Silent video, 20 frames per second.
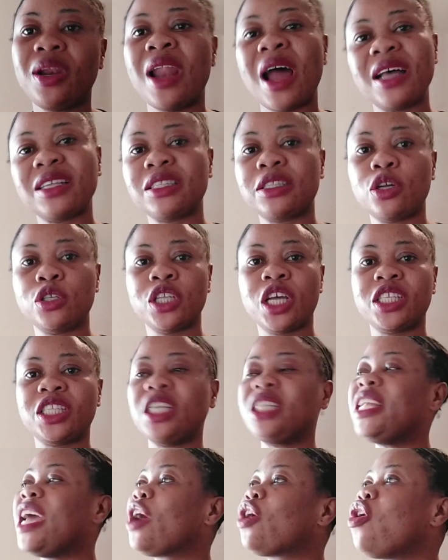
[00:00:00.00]
Last time I
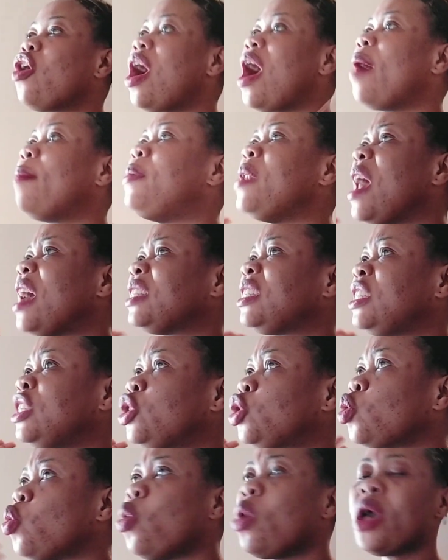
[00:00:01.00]
say they come blast
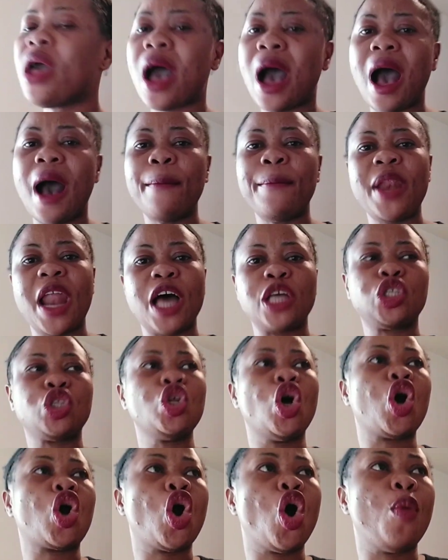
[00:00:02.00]
this so and blast
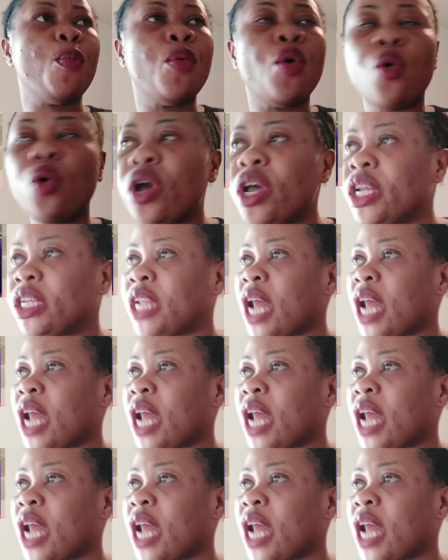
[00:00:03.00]
not come more.